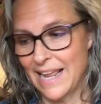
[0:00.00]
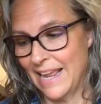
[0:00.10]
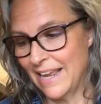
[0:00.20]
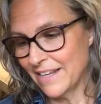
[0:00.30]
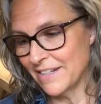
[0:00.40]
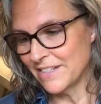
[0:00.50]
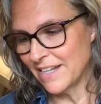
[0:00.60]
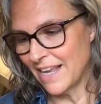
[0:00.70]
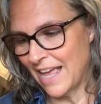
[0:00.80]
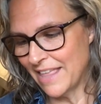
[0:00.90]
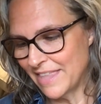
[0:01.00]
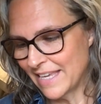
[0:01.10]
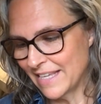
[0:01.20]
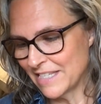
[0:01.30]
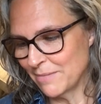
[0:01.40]
And I
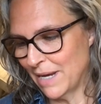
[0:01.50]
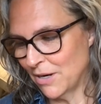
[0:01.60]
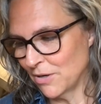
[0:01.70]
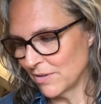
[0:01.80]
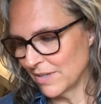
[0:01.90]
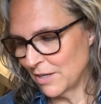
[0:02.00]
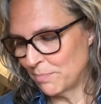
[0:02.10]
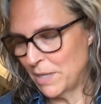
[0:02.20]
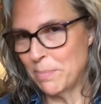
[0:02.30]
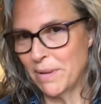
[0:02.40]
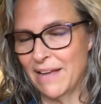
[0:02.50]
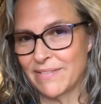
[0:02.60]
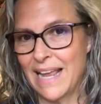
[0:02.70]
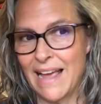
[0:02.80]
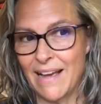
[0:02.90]
think it's about, people have
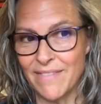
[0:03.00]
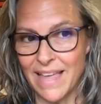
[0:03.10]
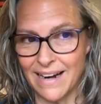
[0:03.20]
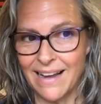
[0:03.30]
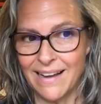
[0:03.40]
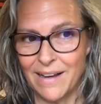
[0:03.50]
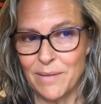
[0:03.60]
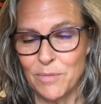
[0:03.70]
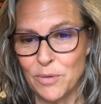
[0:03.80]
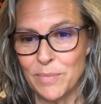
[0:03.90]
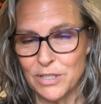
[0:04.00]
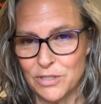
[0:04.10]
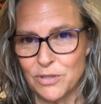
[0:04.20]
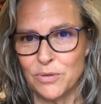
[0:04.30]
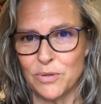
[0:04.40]
to have that aha moment
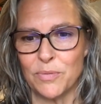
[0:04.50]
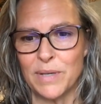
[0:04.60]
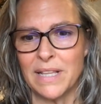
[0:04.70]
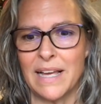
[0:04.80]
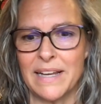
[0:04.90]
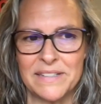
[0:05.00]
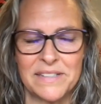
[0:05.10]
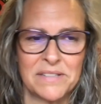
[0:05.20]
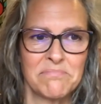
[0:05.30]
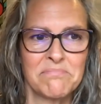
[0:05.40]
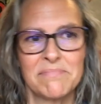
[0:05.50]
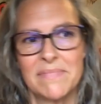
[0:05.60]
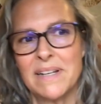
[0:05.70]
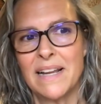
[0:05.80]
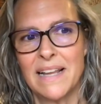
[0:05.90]
too, to realize
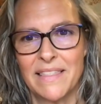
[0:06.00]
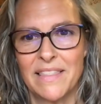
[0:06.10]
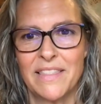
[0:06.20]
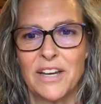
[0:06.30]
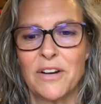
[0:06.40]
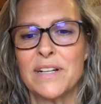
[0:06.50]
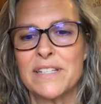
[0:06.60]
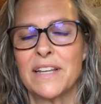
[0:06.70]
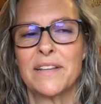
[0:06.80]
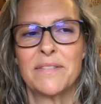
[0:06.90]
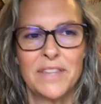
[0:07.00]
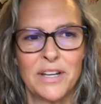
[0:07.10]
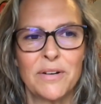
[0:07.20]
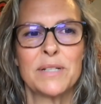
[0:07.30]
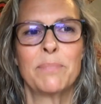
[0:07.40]
there is
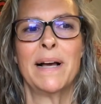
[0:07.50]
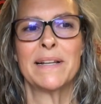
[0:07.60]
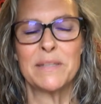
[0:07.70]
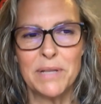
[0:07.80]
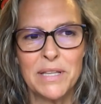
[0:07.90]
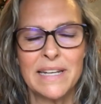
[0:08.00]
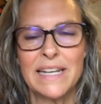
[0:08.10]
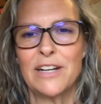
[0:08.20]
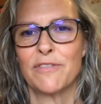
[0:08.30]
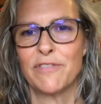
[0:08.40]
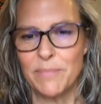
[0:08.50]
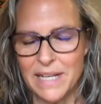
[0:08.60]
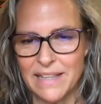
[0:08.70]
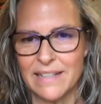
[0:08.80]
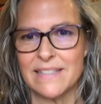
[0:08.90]
a possibility here for
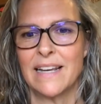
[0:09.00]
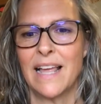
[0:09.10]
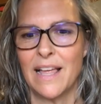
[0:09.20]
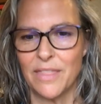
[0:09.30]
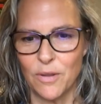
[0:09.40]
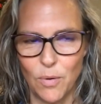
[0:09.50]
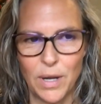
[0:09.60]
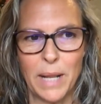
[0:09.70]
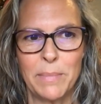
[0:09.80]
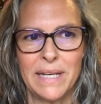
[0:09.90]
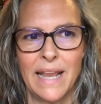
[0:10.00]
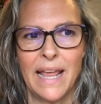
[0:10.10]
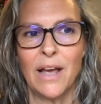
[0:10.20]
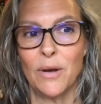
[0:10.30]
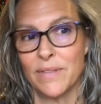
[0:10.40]
me that's not the one I'm in
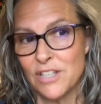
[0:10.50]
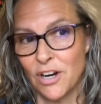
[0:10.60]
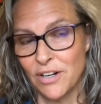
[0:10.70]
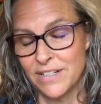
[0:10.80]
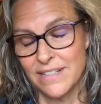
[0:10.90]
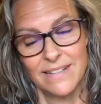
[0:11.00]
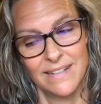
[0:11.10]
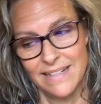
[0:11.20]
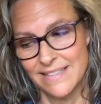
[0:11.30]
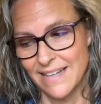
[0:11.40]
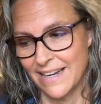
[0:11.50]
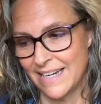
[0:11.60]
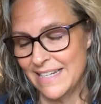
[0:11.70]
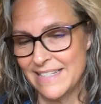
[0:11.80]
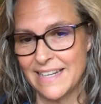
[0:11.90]
now. It's
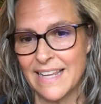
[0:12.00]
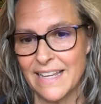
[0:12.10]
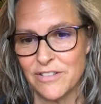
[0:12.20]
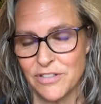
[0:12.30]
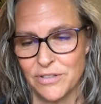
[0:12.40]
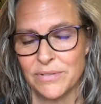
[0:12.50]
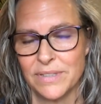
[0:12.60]
not easy to get to.